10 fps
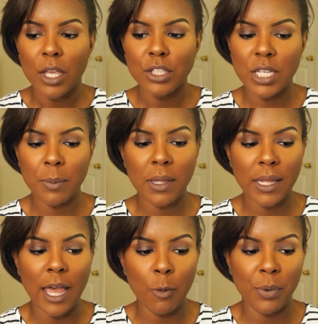
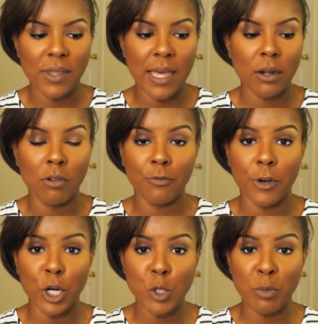Typically, I'll put that on
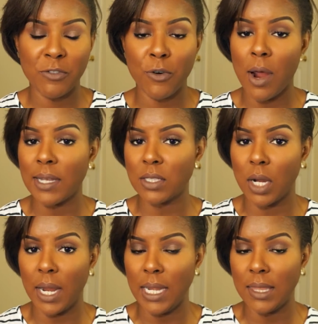first before I
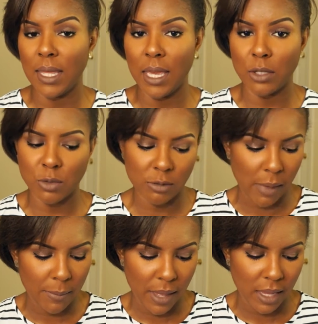start anything else with
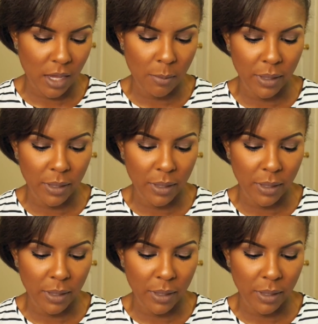my makeup,